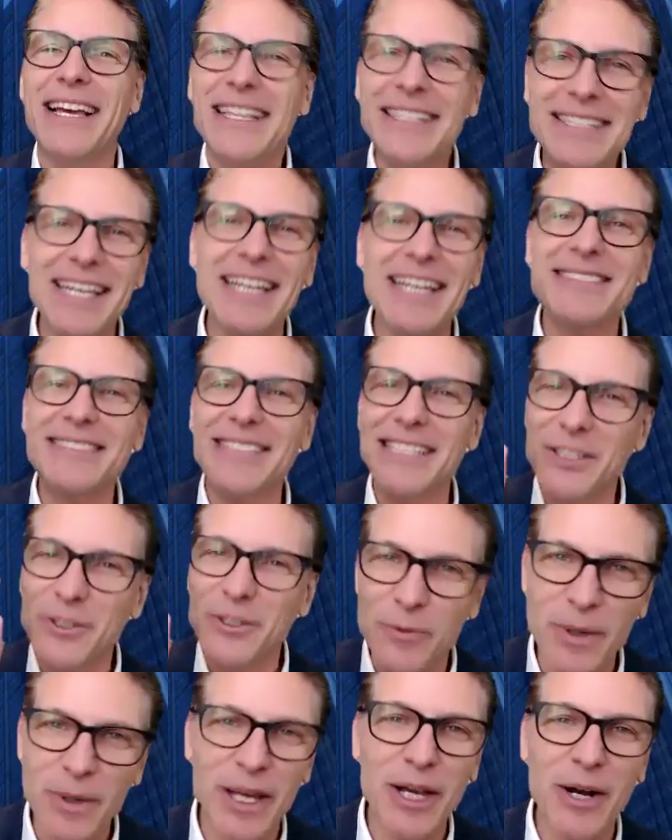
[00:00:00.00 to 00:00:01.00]
This is
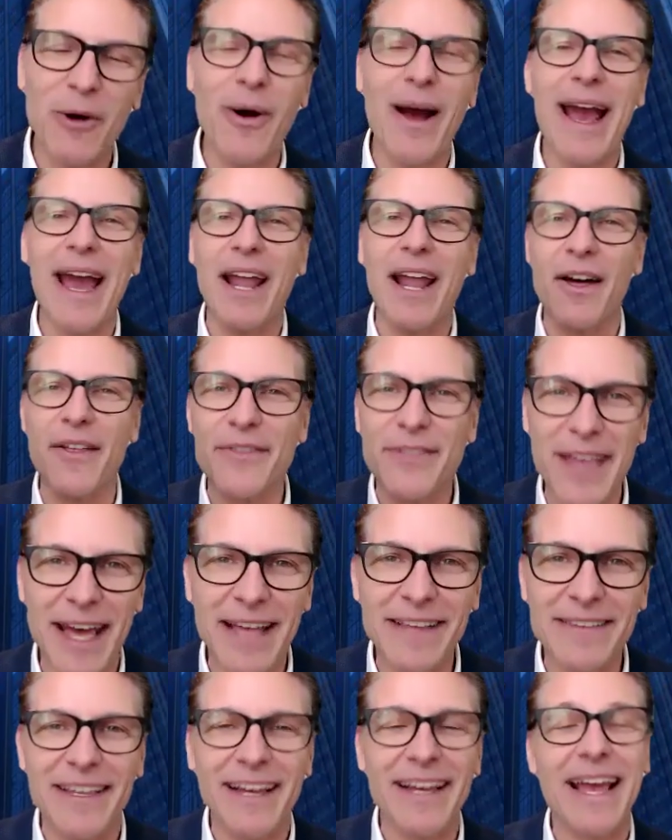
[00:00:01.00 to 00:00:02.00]
real and
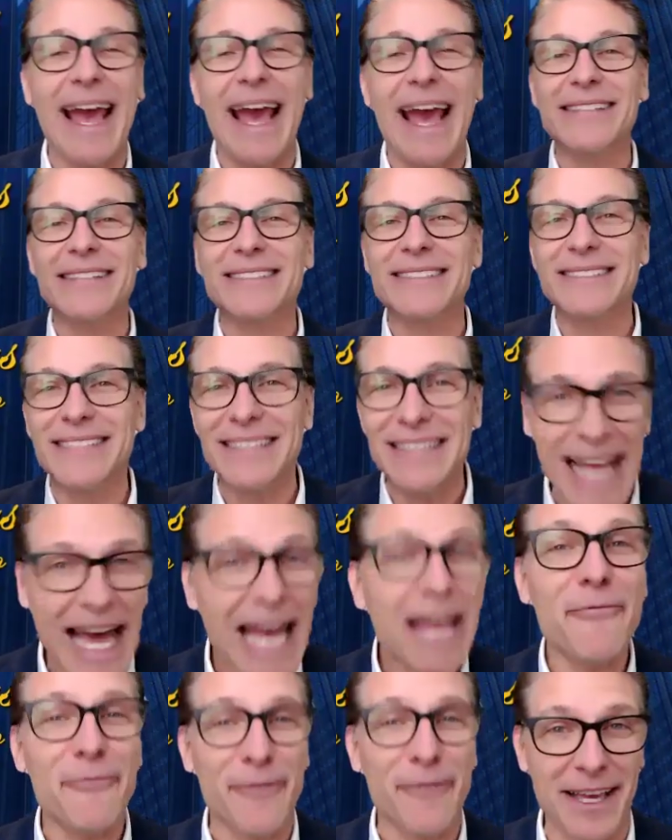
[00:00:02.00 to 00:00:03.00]
authentic as
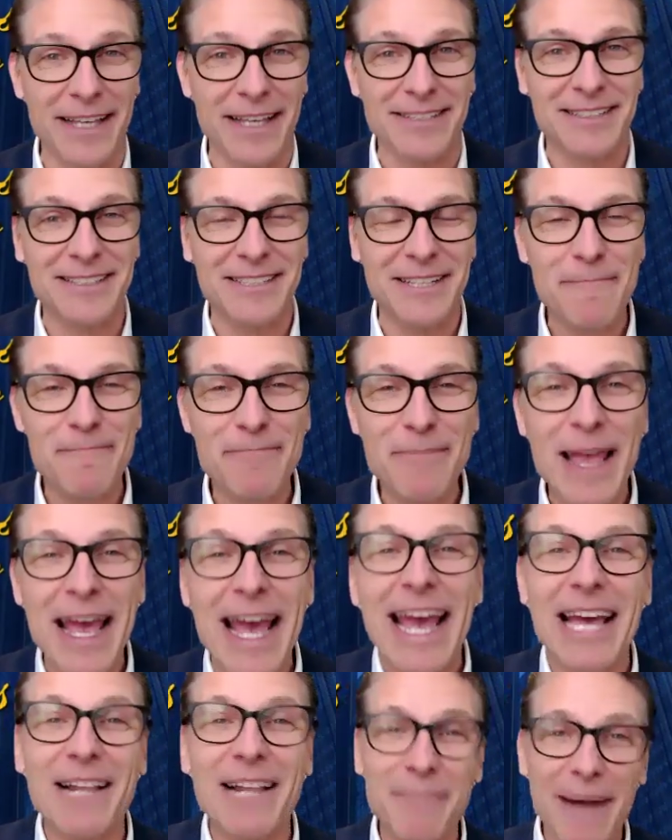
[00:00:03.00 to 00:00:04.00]
life is.
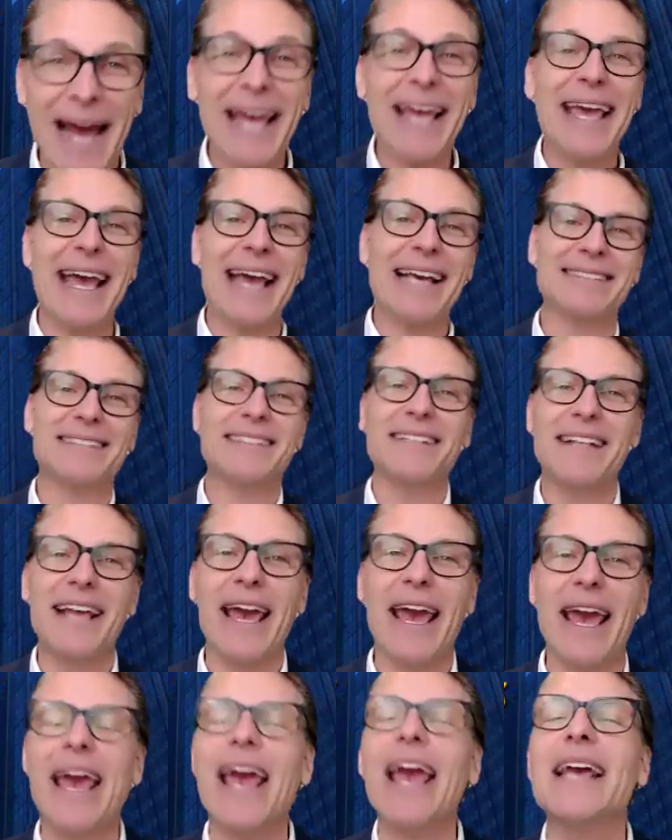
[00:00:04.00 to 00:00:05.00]
And my guest
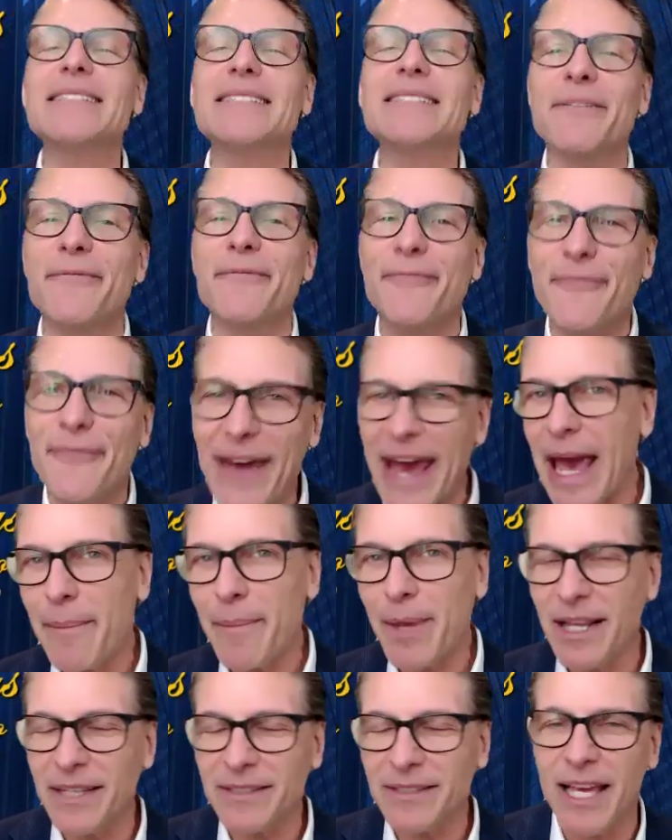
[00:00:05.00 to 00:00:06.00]
today is a
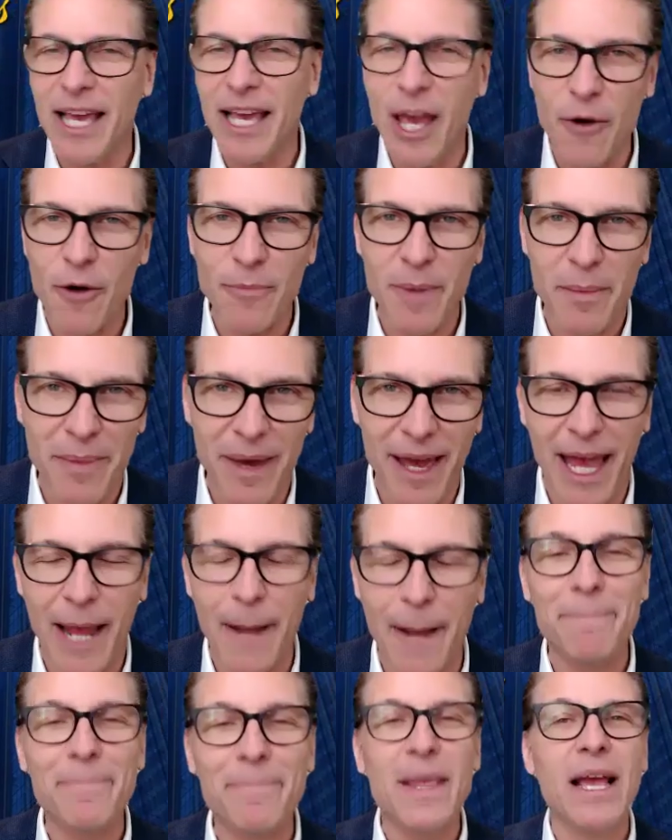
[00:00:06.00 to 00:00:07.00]
fabulous human
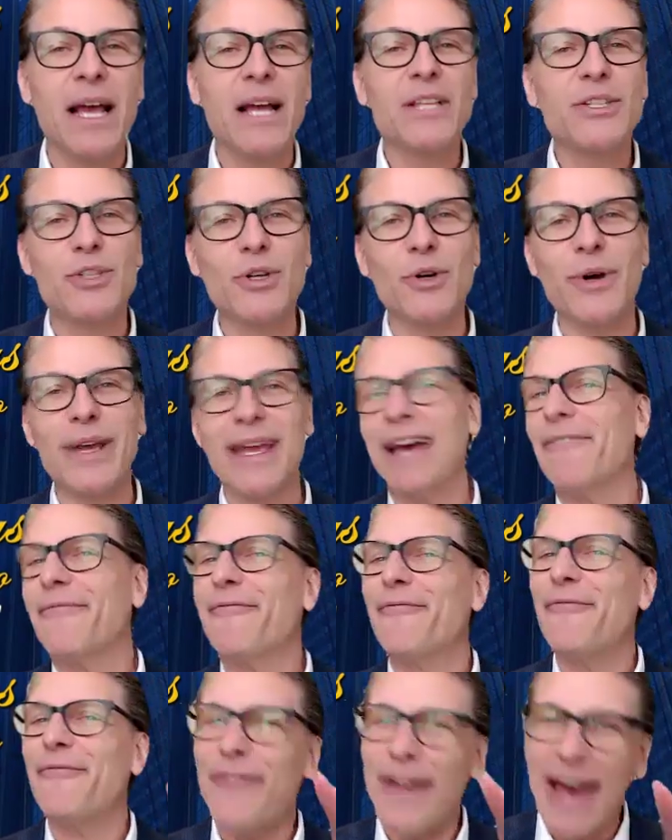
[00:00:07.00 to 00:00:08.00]
being doing a
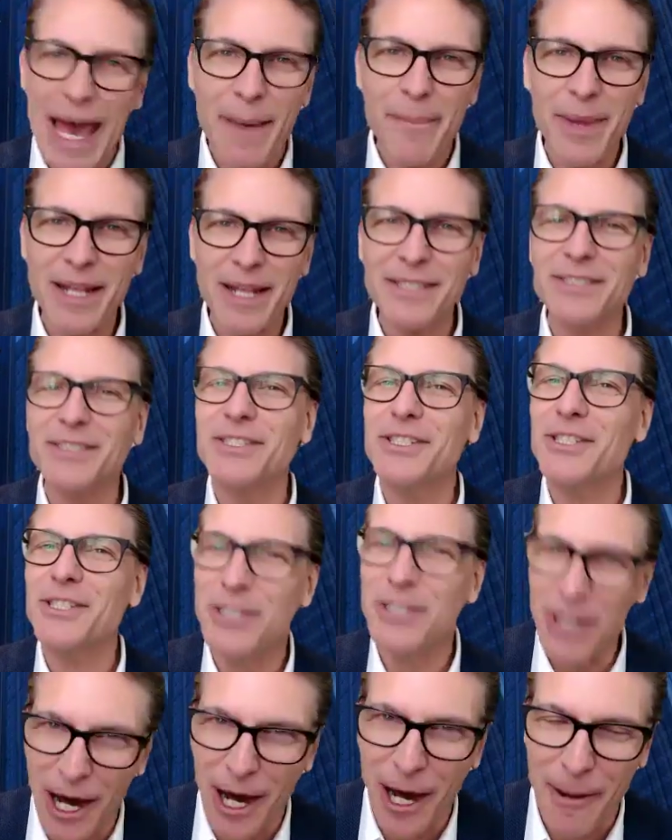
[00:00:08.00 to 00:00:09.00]
fabulous
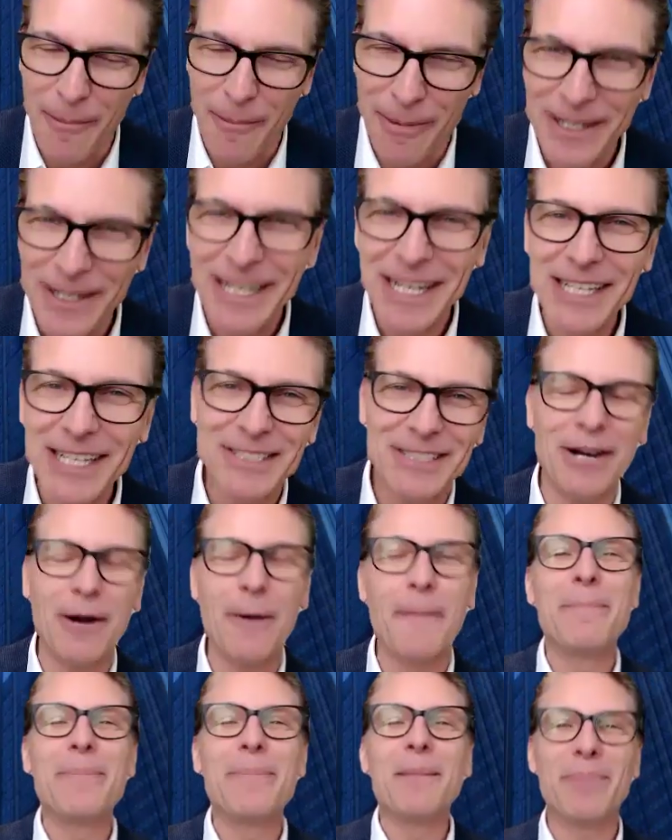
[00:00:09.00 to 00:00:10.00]
job.
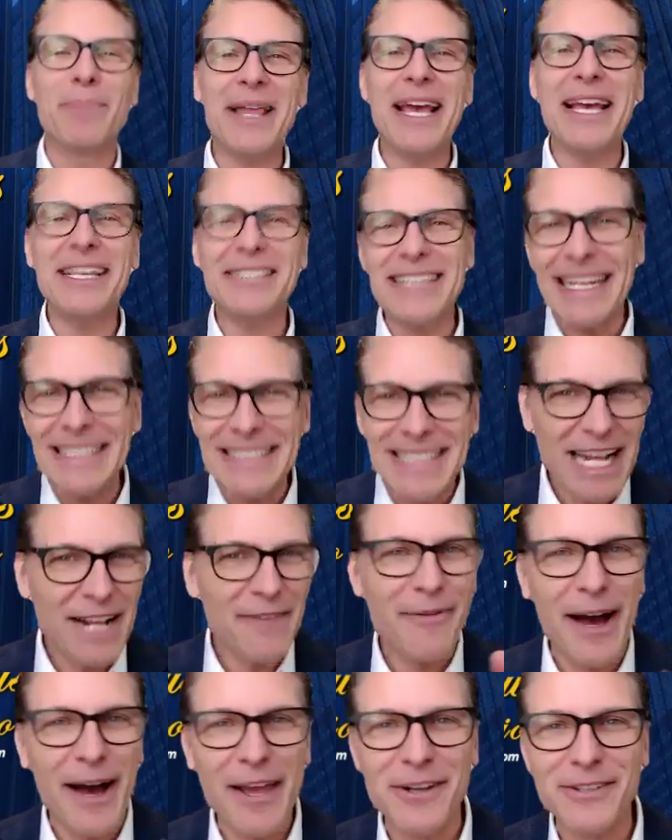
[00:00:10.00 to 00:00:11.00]
So please
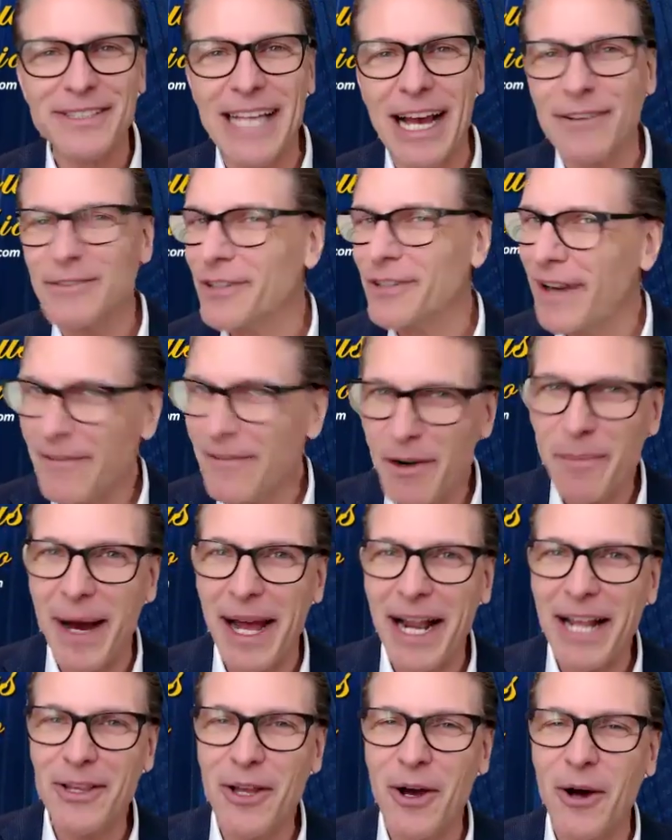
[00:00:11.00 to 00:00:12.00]
identify yourself so
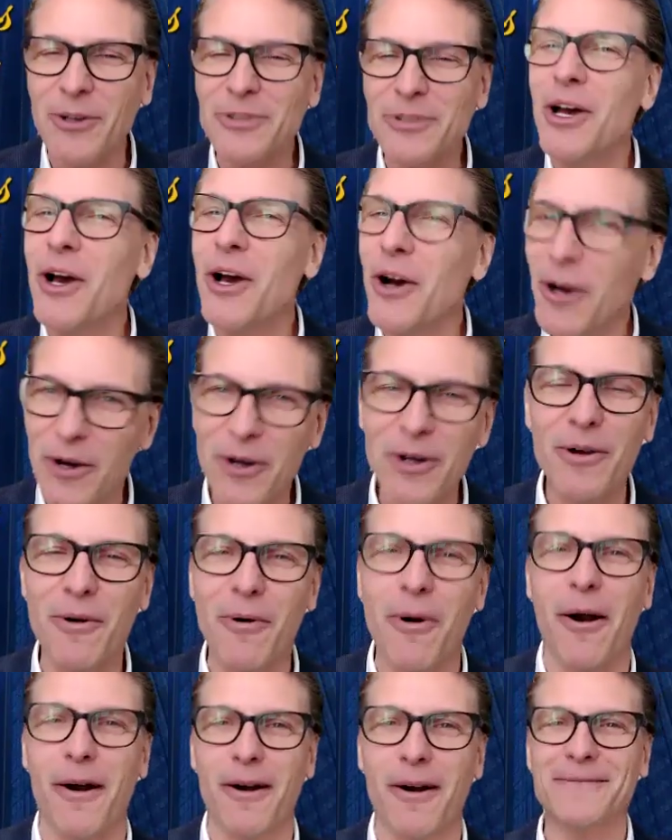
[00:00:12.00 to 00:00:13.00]
everybody knows who
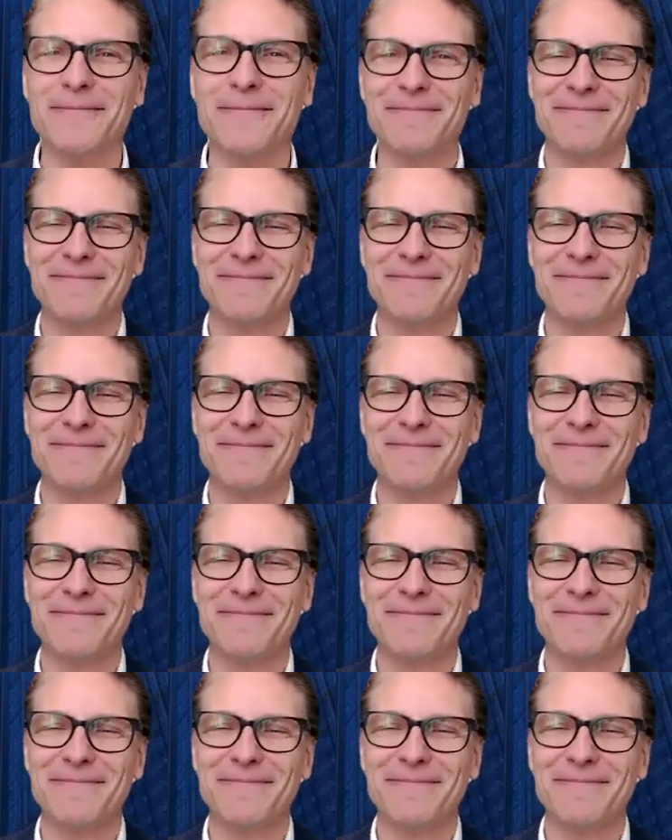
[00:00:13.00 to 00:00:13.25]
you are.